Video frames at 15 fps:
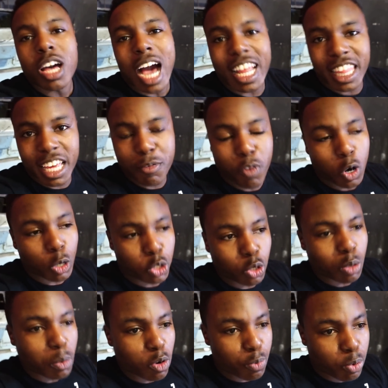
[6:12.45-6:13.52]
I think
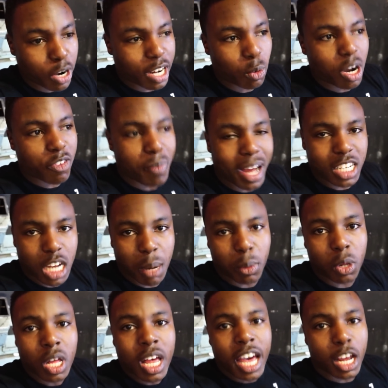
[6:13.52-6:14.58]
402 will move pretty well for my
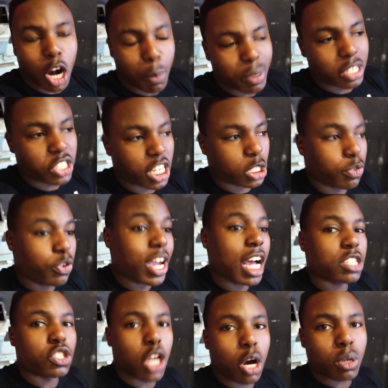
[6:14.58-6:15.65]
double at RP6. If you
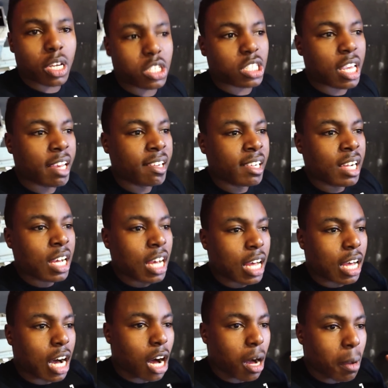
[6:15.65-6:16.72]
guys notice,
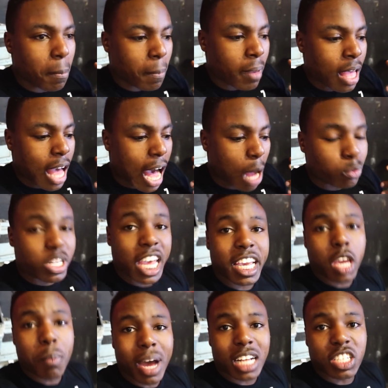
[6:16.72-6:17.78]
um, I'm
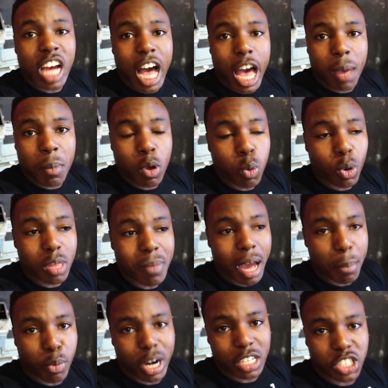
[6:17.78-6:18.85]
taking my time with my
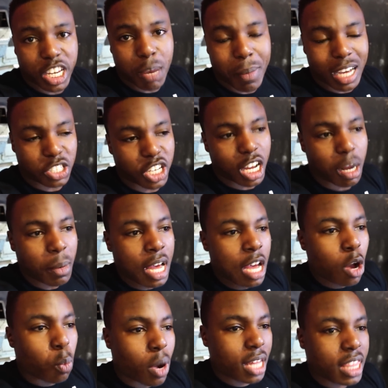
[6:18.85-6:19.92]
bracing and my setup.
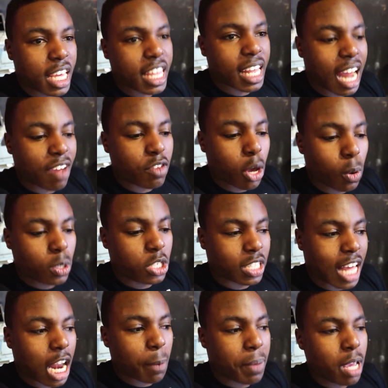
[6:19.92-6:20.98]
One thing that I've noticed, a
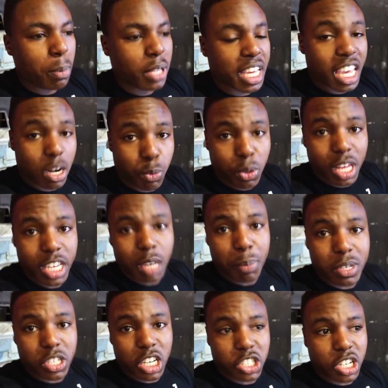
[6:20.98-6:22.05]
lot of people that get in really good
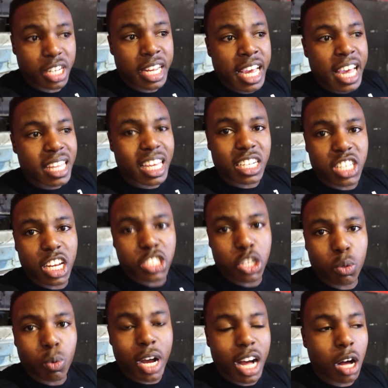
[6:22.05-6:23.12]
position, they
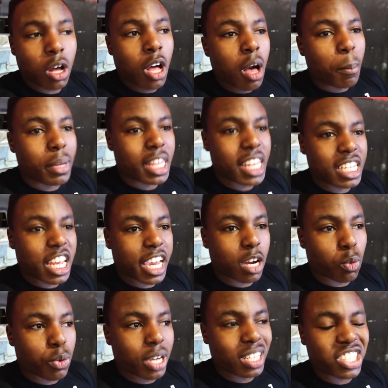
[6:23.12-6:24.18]
tension well, but then they take
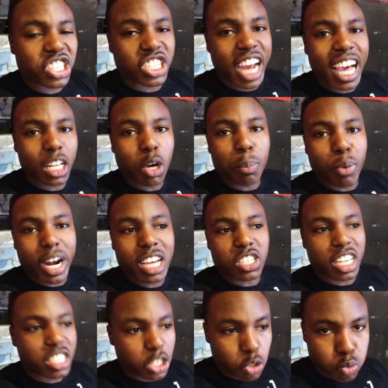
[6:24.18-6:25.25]
a really shallow brace
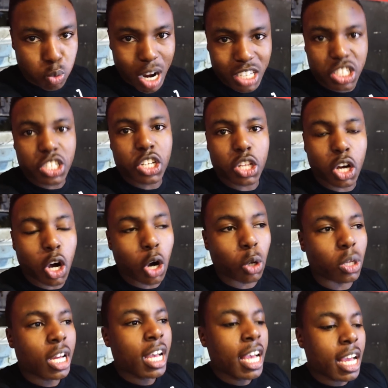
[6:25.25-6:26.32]
and just rush into the
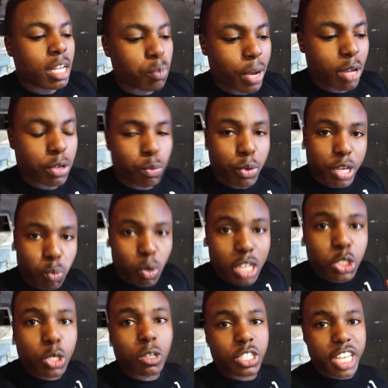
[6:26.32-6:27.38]
hole. Maybe,
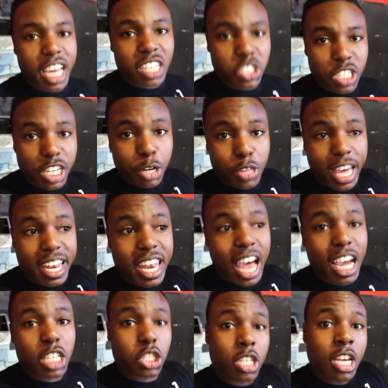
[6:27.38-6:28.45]
once you're tensioning, you're that
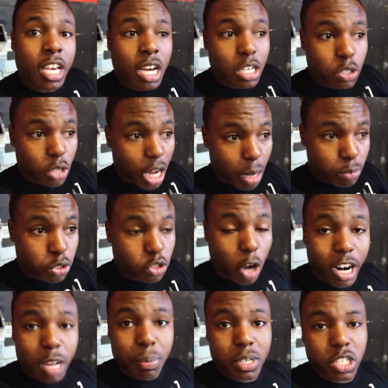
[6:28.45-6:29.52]
nice um,
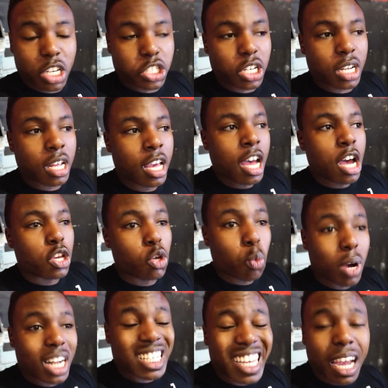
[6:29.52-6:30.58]
starting position, you
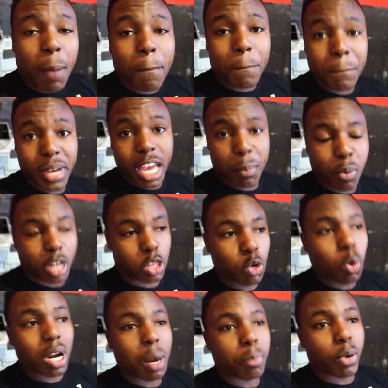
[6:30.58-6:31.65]
want to take a big breath. You
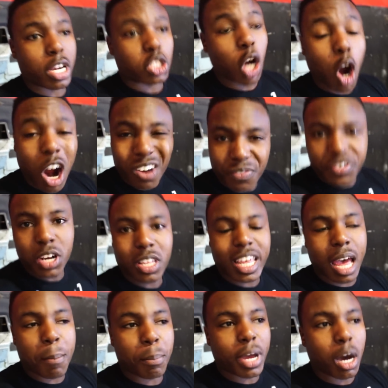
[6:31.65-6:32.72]
want to brace hard. Feel
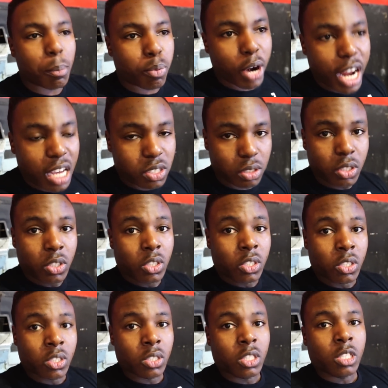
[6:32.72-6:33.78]
that belt. Brace
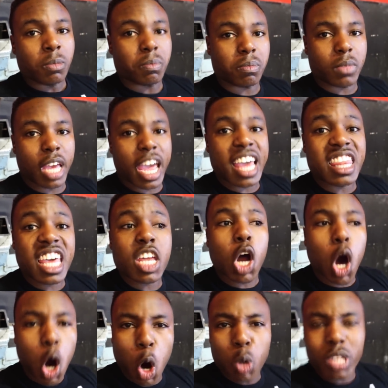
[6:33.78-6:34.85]
and then
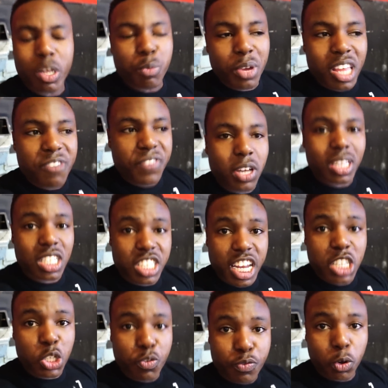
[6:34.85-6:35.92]
hold it. Really feel the
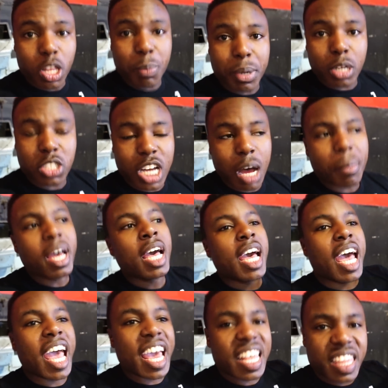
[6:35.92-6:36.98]
tension fully built up
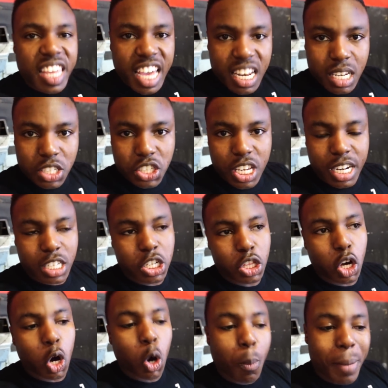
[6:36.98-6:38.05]
and then descend into
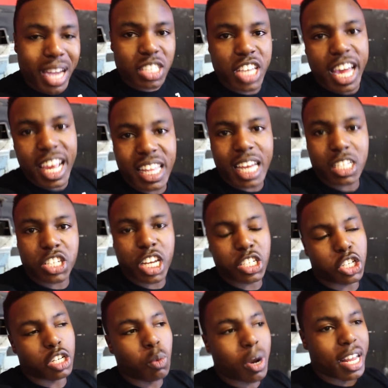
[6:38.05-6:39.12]
the hole. Maintain that
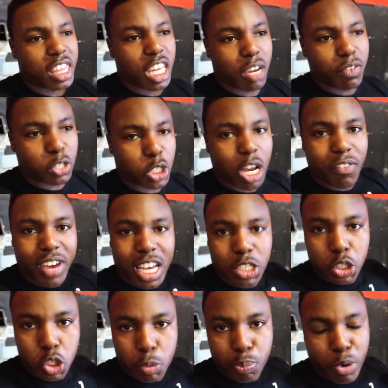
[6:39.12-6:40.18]
tension. You want to think of yourself as
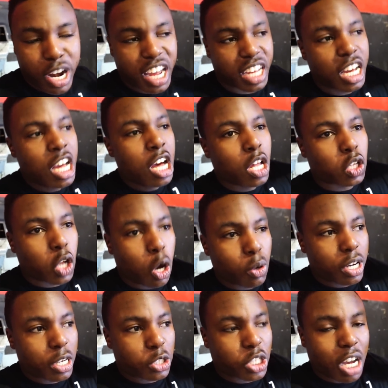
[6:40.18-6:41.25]
a spring,
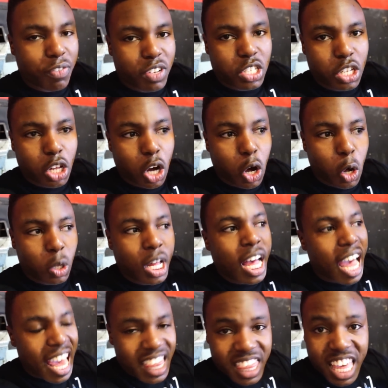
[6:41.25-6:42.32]
loading yourself into the hole
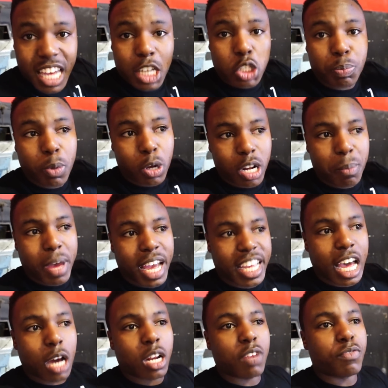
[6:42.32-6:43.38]
and then exploding back
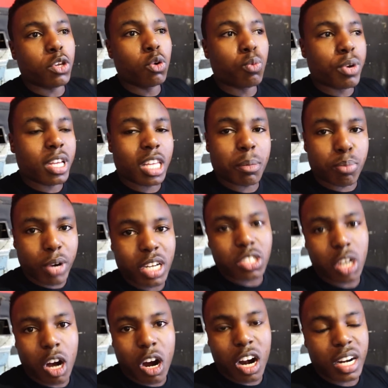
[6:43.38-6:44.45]
out. If you really brace
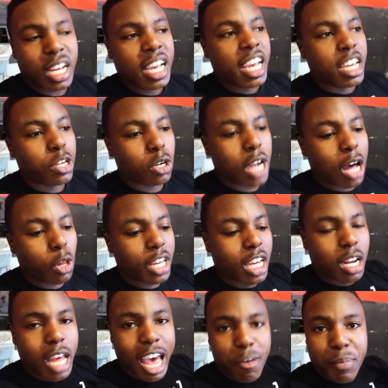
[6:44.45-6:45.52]
hard, you're not only
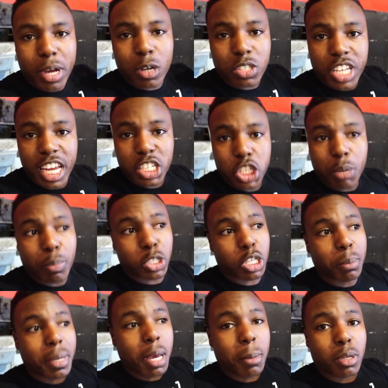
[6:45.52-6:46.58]
going to have better tension, but you're
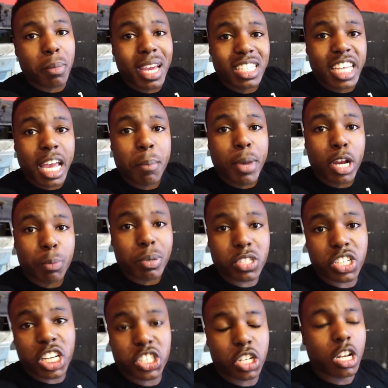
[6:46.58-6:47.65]
going to be able to maintain better
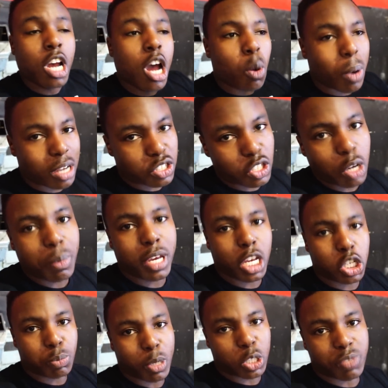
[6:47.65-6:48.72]
position while still being
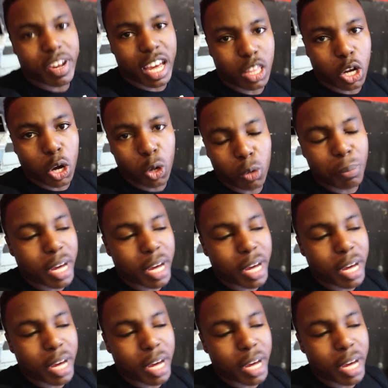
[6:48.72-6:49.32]
explosive out of the hole.